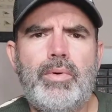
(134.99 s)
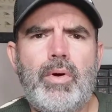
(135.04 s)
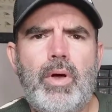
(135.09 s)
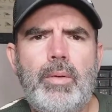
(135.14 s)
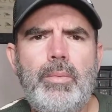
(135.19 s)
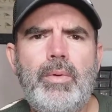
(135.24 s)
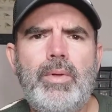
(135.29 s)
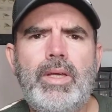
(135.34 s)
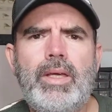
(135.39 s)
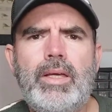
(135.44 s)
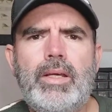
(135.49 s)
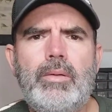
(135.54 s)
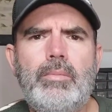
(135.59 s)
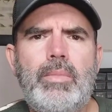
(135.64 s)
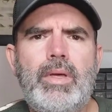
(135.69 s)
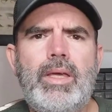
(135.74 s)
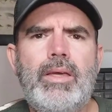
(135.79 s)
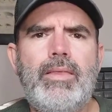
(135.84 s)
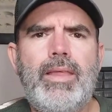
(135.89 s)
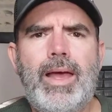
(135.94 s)
probably going to
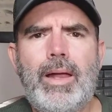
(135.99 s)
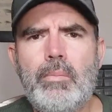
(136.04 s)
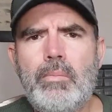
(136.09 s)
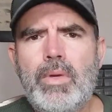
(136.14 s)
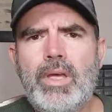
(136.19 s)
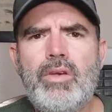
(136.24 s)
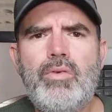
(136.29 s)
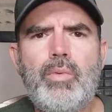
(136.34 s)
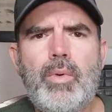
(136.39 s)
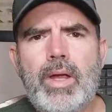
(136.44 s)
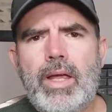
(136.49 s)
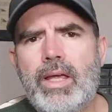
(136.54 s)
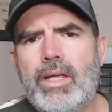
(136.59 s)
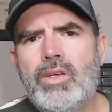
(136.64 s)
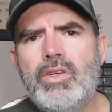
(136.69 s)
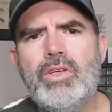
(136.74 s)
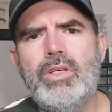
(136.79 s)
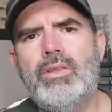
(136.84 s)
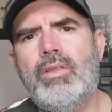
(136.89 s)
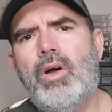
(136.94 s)
be in that
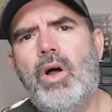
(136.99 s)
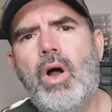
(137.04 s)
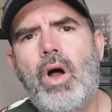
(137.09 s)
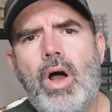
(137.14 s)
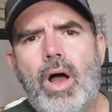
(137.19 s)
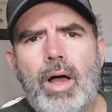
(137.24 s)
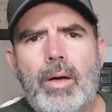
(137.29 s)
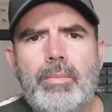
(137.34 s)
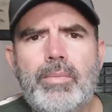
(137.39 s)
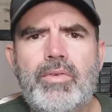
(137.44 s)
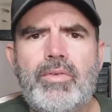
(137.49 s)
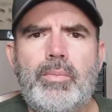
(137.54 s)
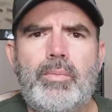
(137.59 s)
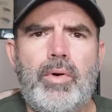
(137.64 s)
mid-range in the hops,